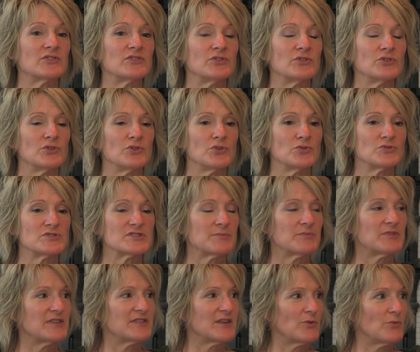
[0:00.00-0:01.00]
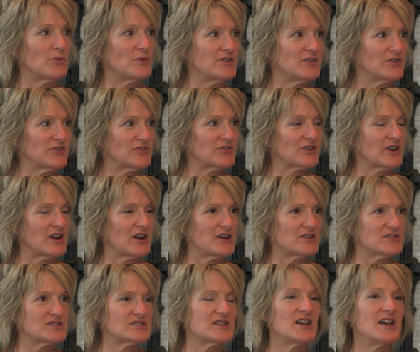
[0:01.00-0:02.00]
to something that we
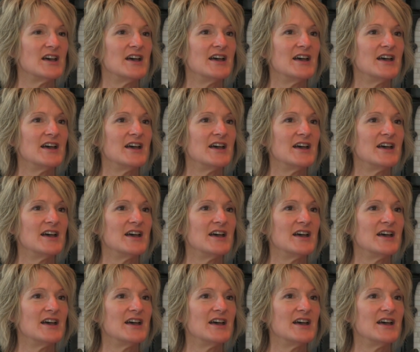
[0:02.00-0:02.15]
discussed